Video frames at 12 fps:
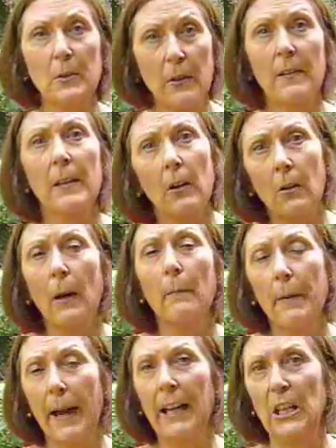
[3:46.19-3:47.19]
so that they'll
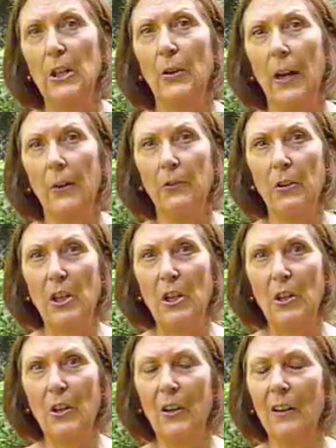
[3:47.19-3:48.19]
come back year after year.